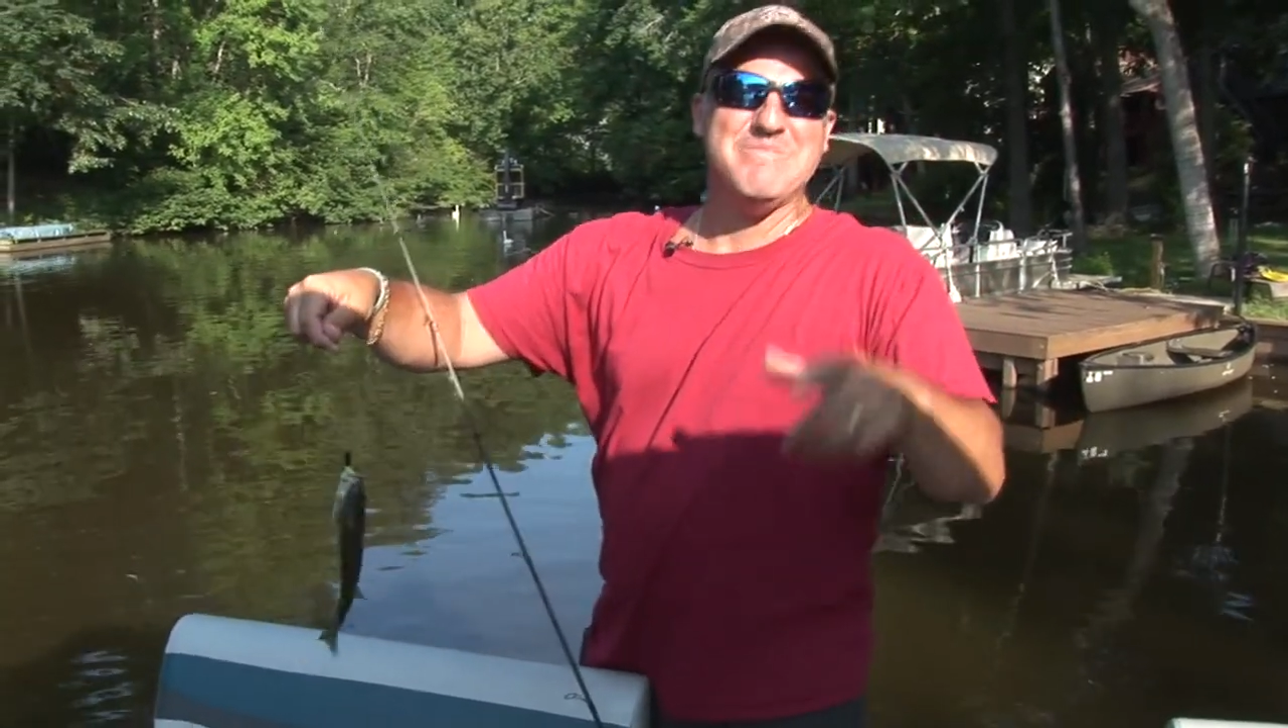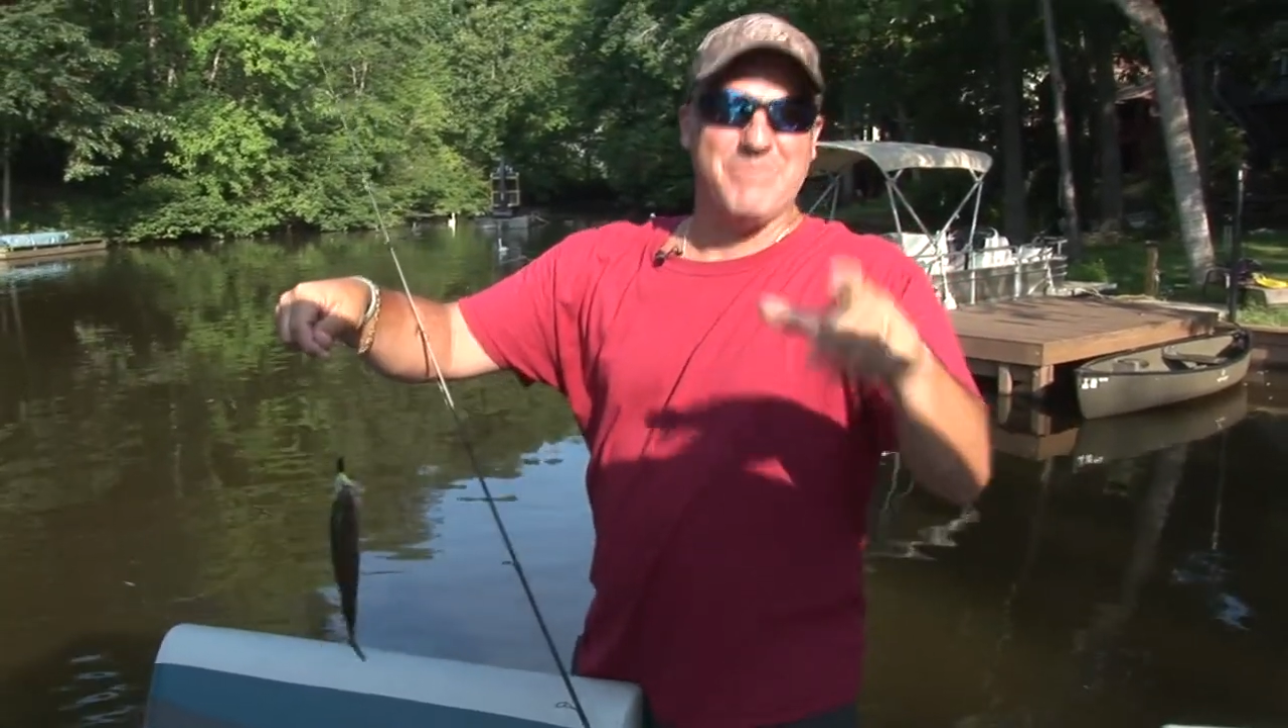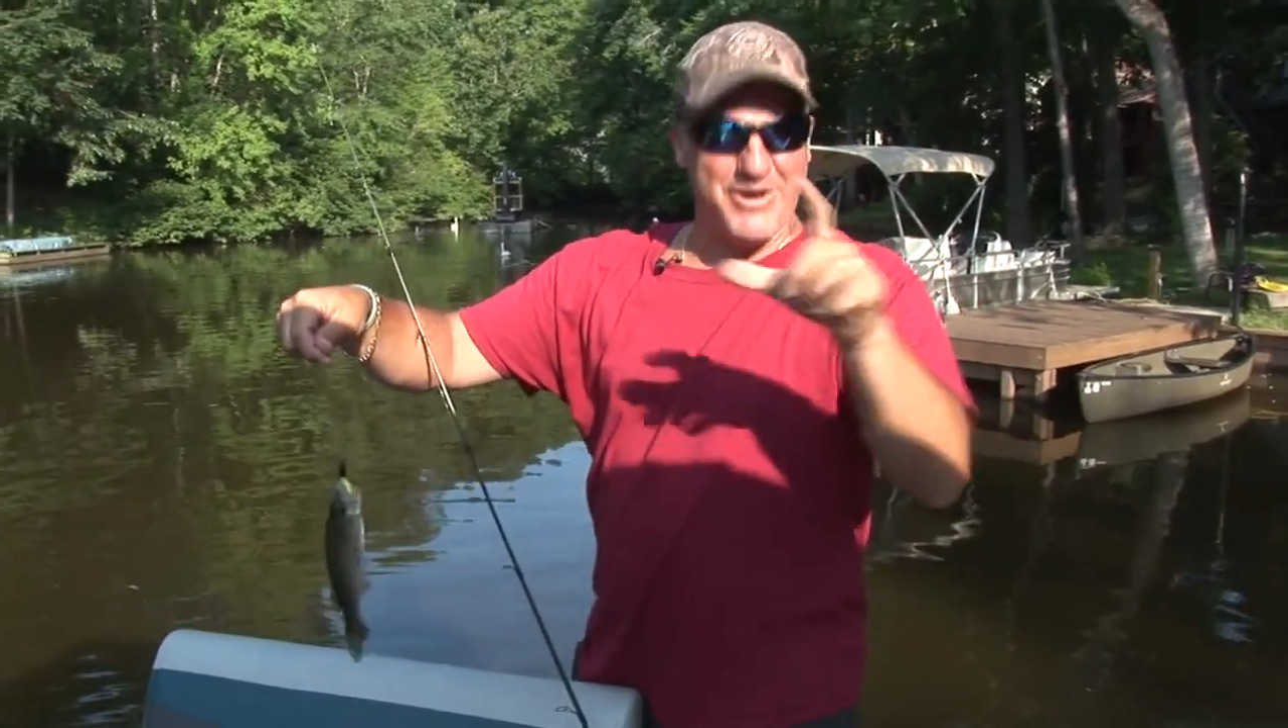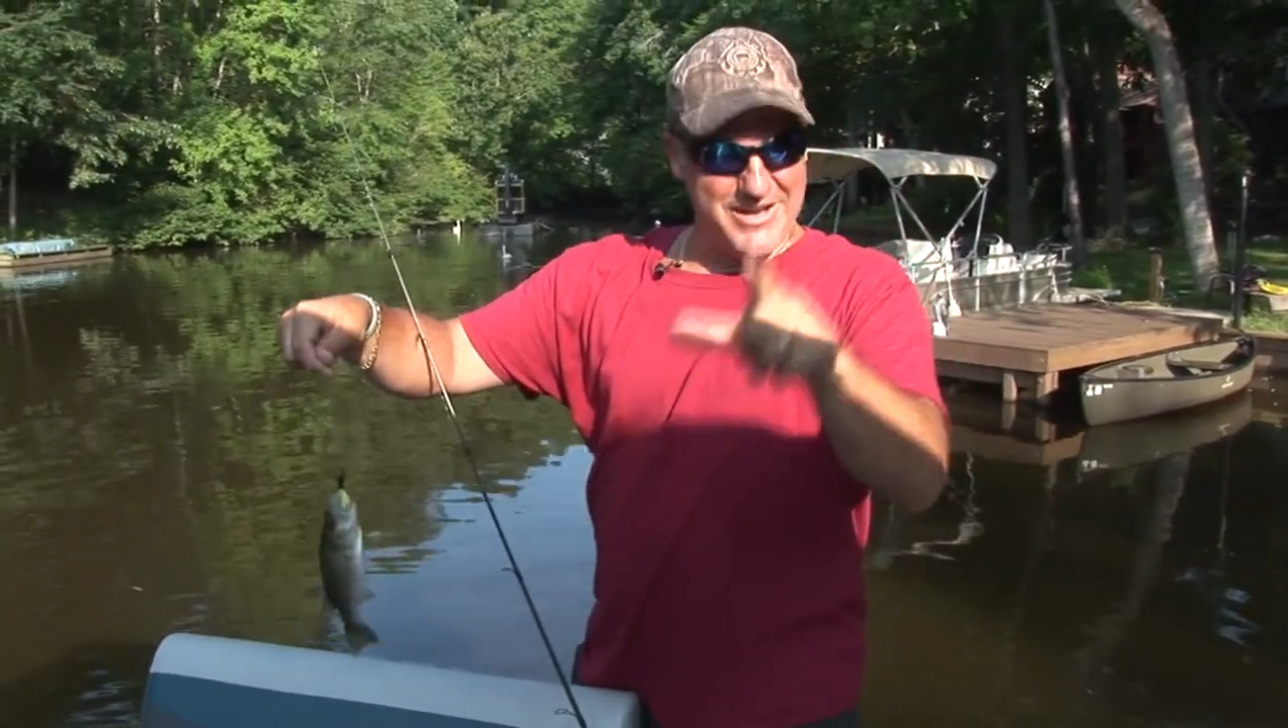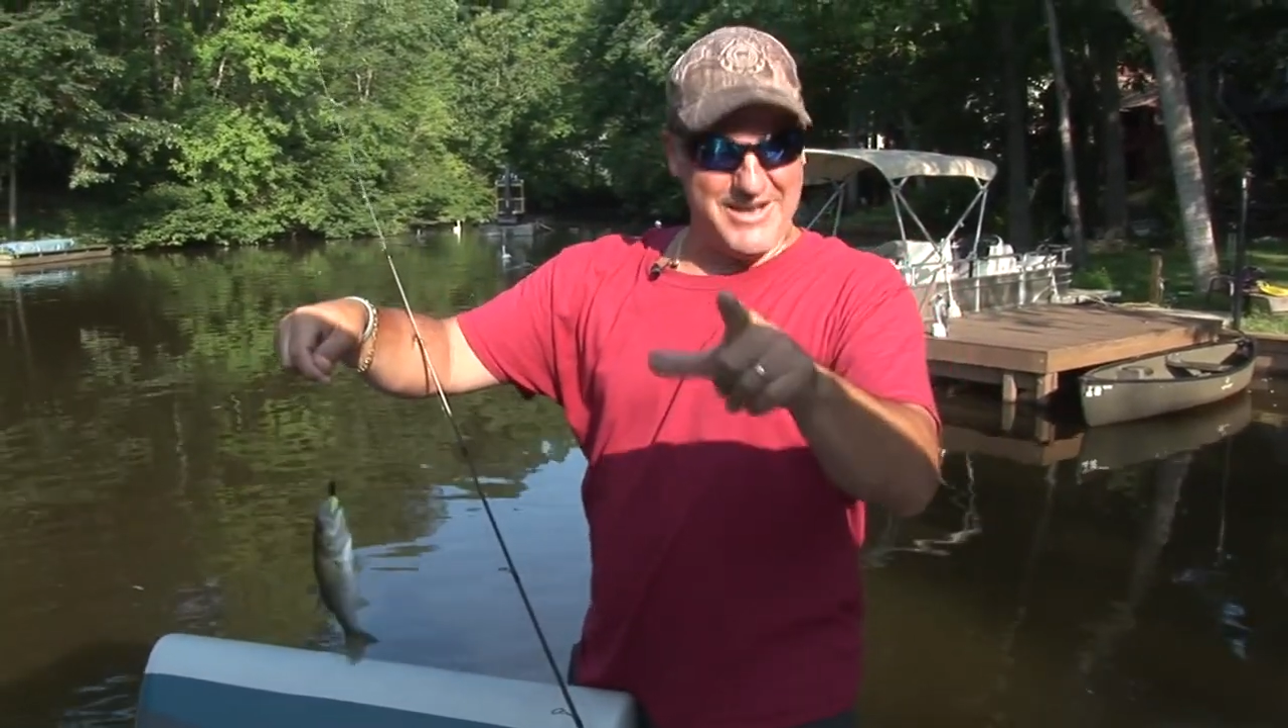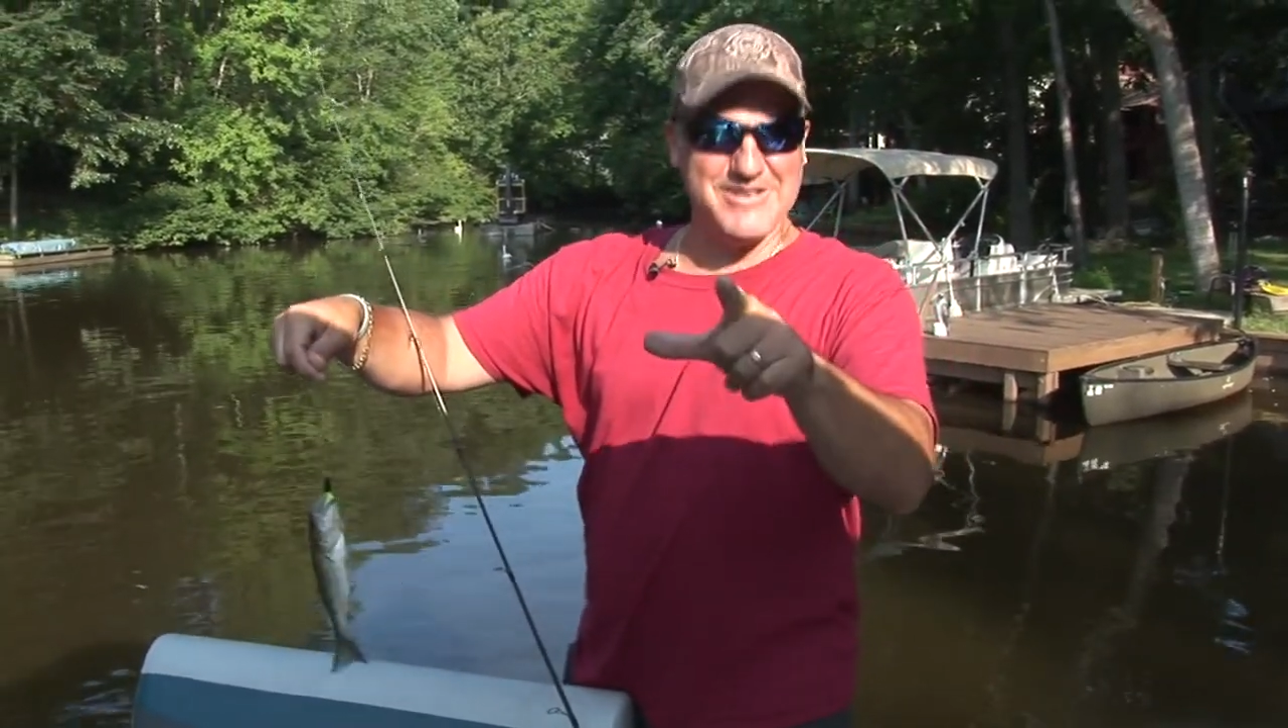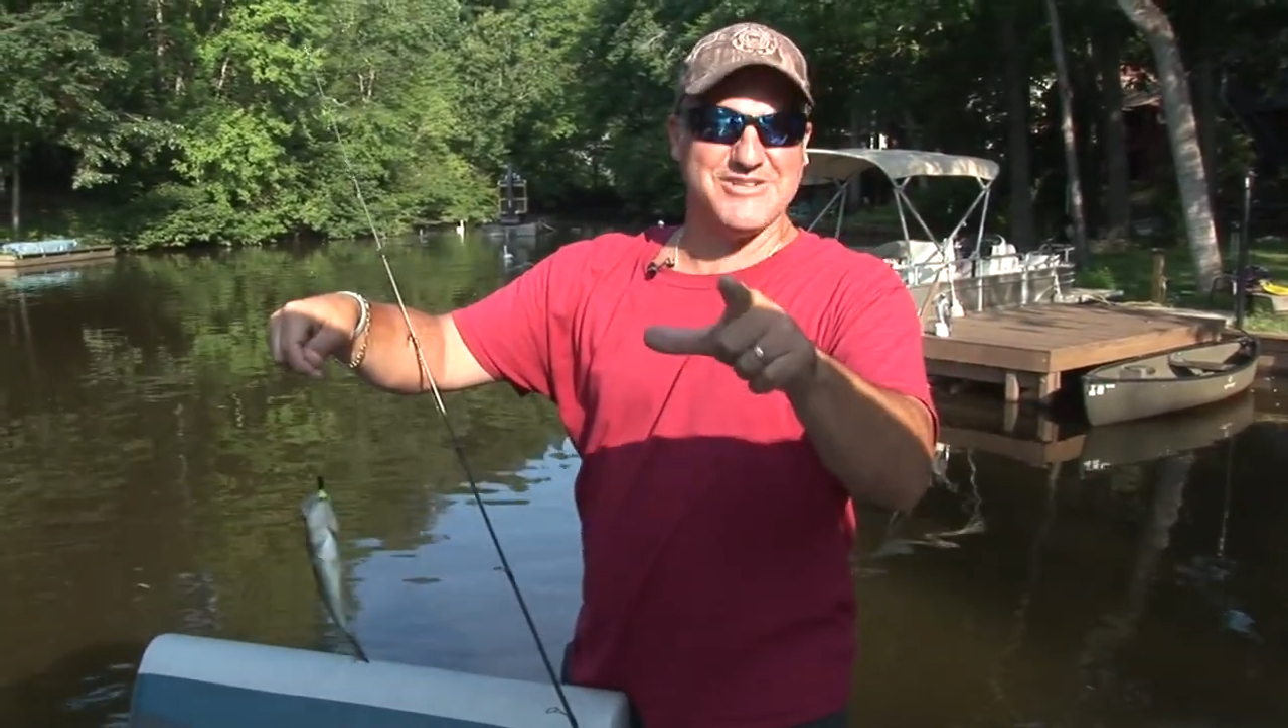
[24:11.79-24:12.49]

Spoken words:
but he is